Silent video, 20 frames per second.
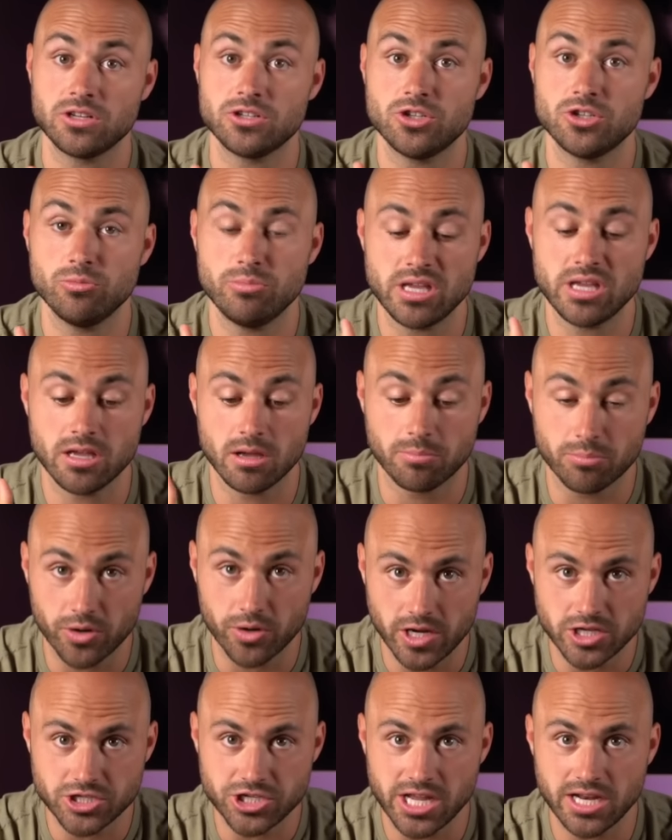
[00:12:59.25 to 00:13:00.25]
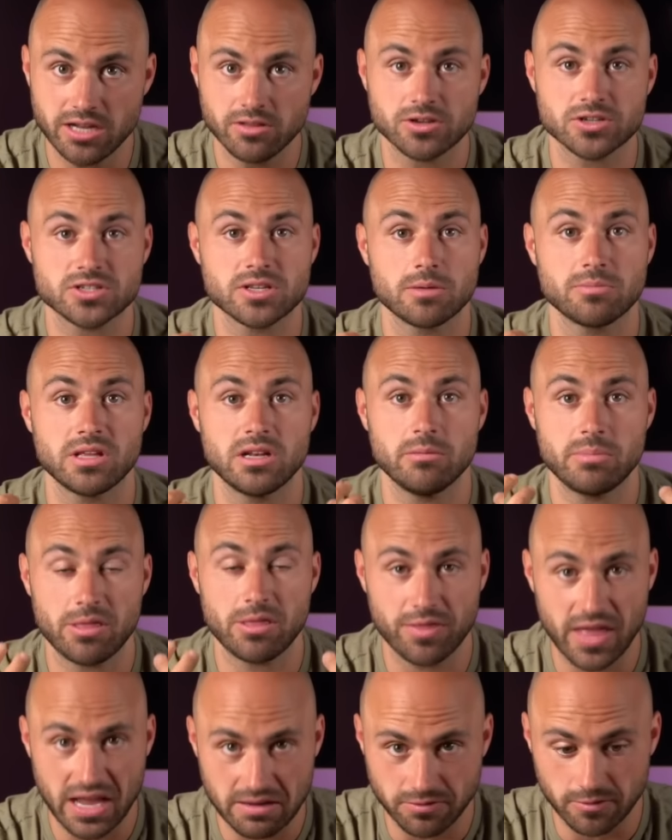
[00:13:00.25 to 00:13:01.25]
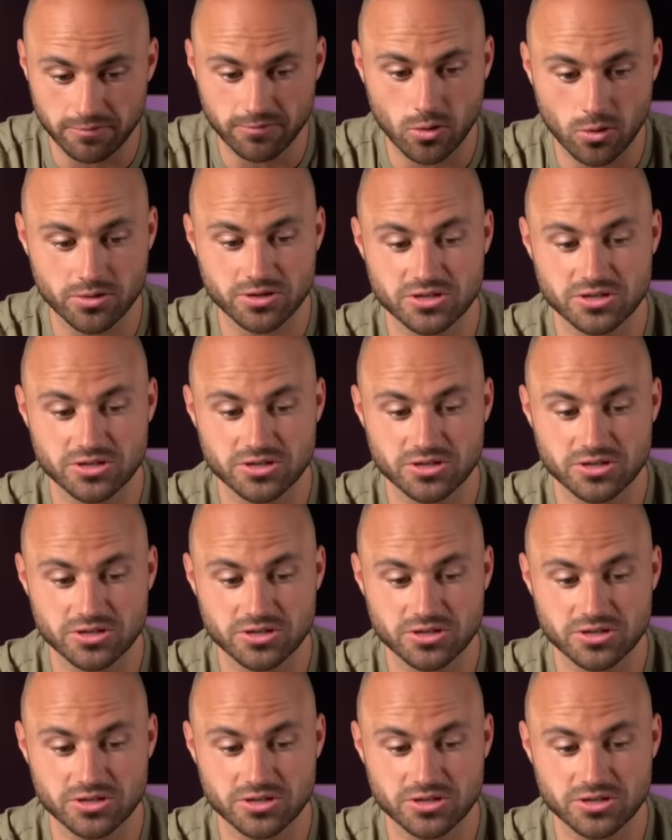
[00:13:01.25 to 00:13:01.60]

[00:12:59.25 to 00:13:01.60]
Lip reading: to be appreciated. They're something to be thankful for.